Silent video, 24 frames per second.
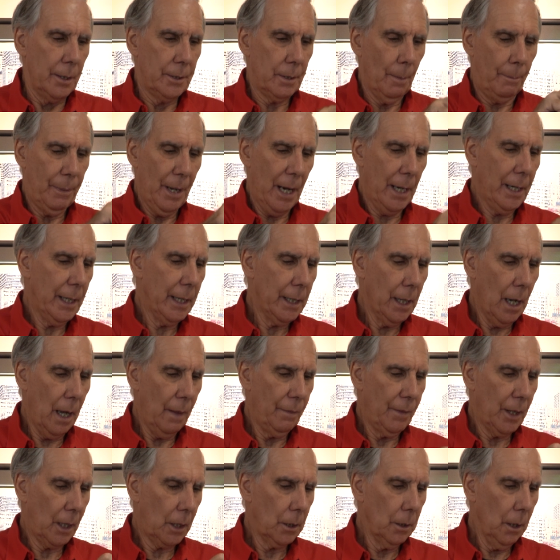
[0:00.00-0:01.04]
depending
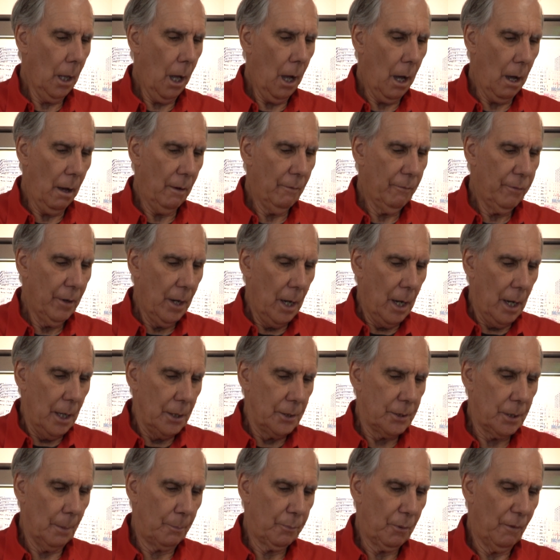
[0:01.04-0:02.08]
on the glove,
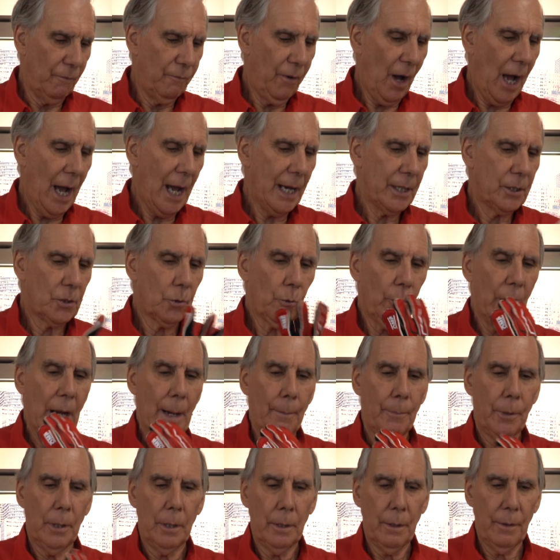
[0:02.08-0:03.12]
to provide
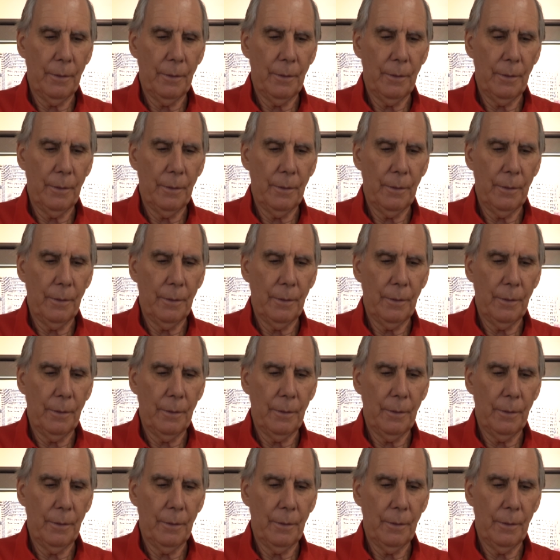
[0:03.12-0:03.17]
grip.